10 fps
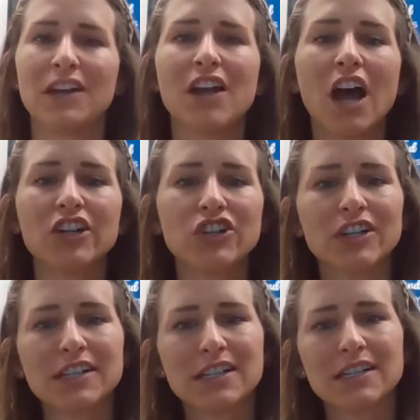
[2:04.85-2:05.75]
Not
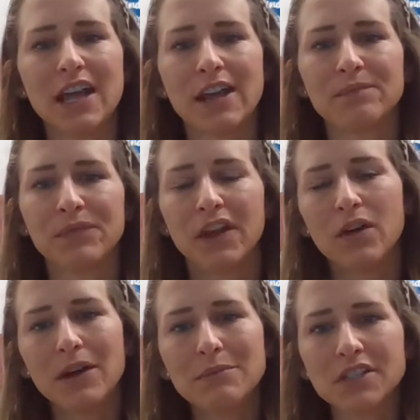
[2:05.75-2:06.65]
just to say,
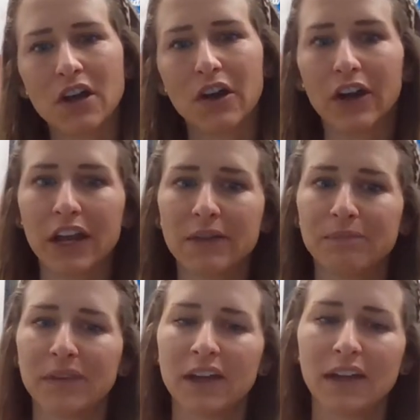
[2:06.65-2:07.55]
oh, I'm sorry.
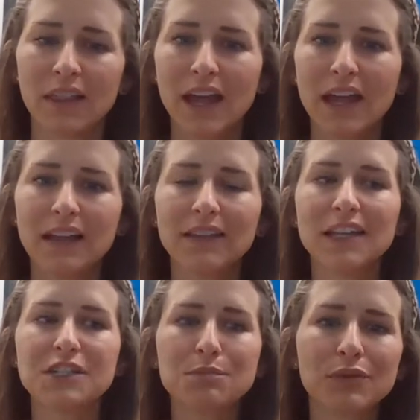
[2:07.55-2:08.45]
Like,
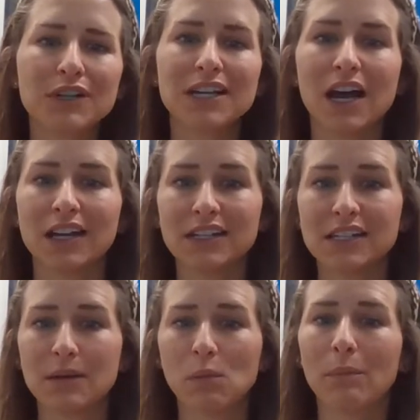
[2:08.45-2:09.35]
let's pretend
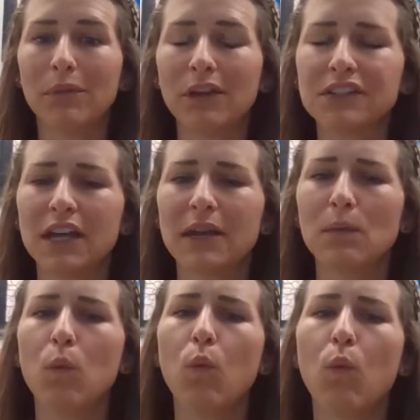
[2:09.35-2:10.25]
someone built a
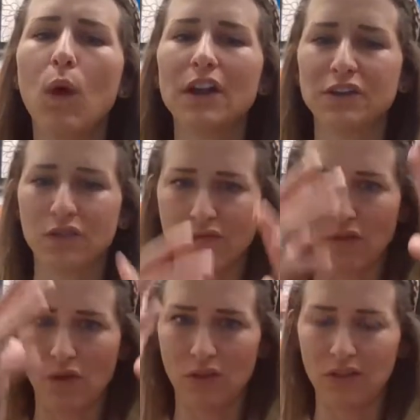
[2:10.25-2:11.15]

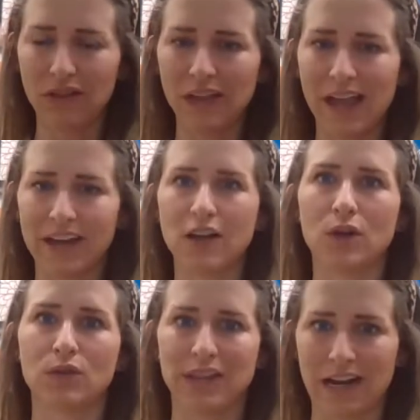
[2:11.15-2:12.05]
wonderful
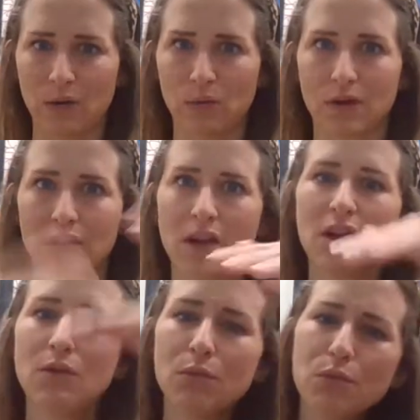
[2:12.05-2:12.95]
Lego tower.
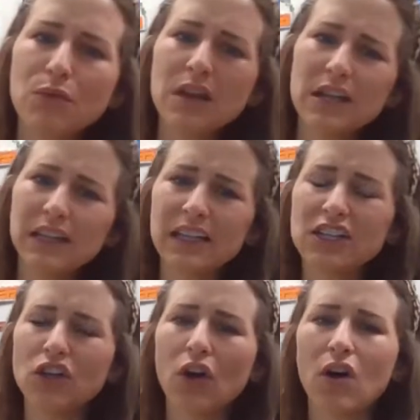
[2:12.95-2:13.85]
Really
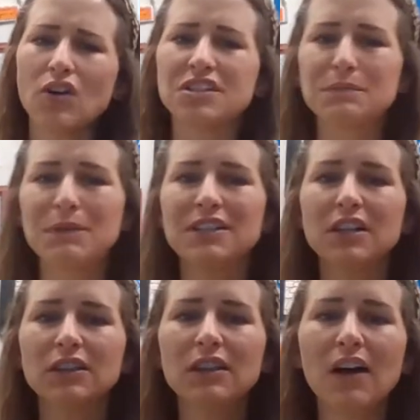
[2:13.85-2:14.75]
tall, spent a
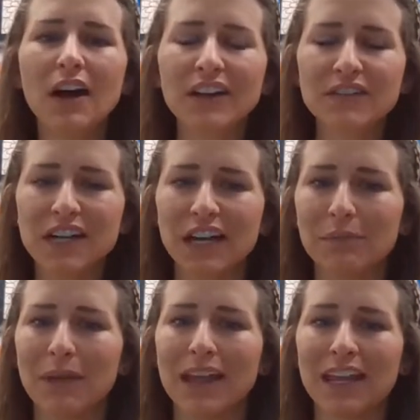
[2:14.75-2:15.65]
lot of
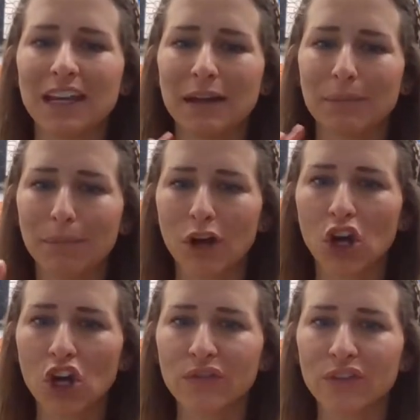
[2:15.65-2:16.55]
time making it
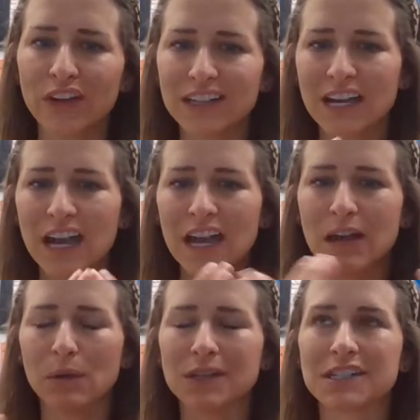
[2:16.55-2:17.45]
perfect.
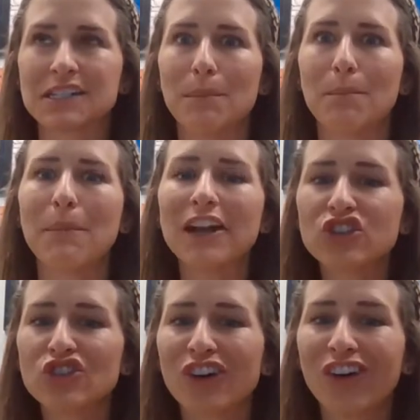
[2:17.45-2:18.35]
It was
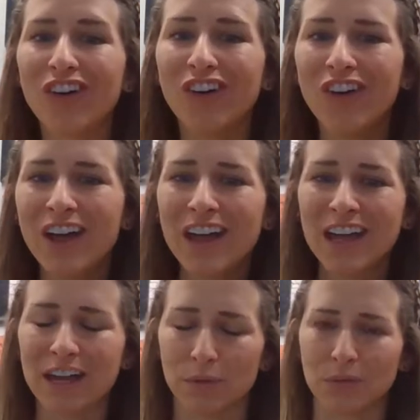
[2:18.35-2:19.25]
symmetrical.
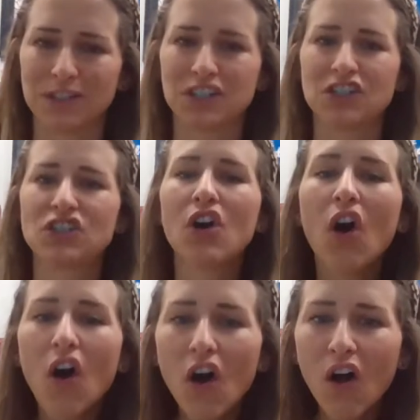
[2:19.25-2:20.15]
It was tall.
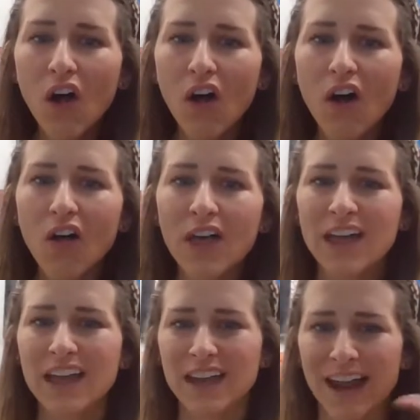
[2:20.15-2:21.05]

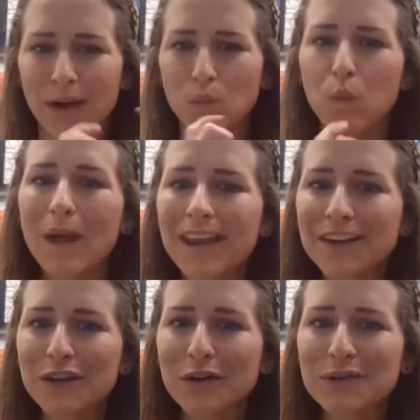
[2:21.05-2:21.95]
It had
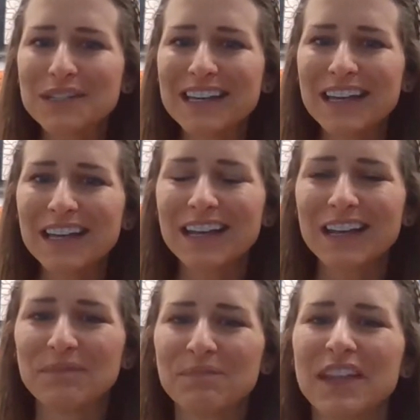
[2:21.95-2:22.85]
windows in
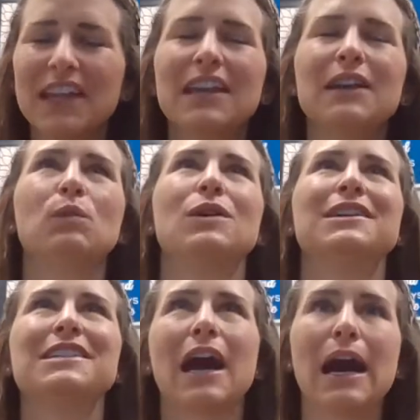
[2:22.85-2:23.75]
it. It
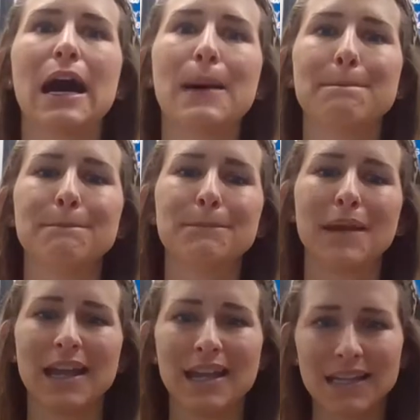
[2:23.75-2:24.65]
was
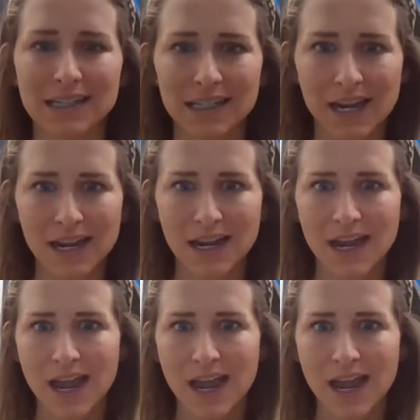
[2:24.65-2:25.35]
amazing.